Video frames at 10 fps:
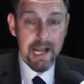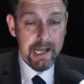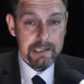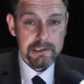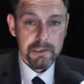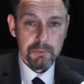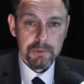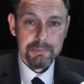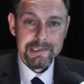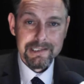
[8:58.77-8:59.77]
and
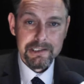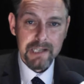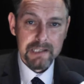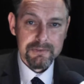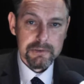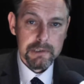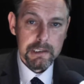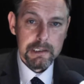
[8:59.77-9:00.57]
would be successful.